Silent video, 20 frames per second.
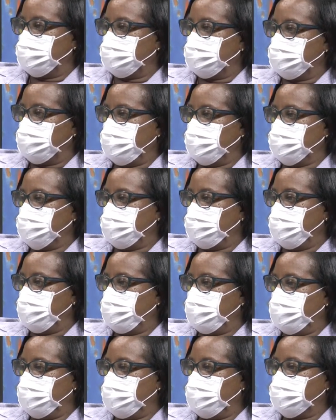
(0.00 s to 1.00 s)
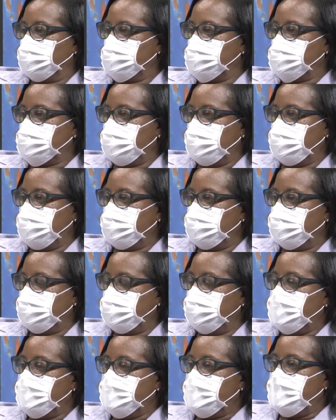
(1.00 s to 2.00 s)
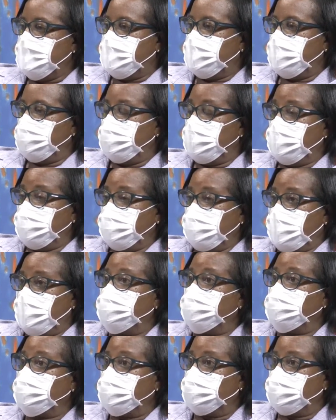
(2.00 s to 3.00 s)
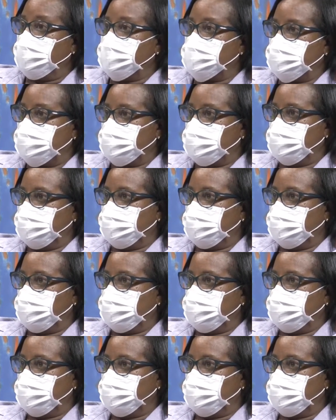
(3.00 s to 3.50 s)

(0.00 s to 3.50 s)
reiterate what doctor said. I encourage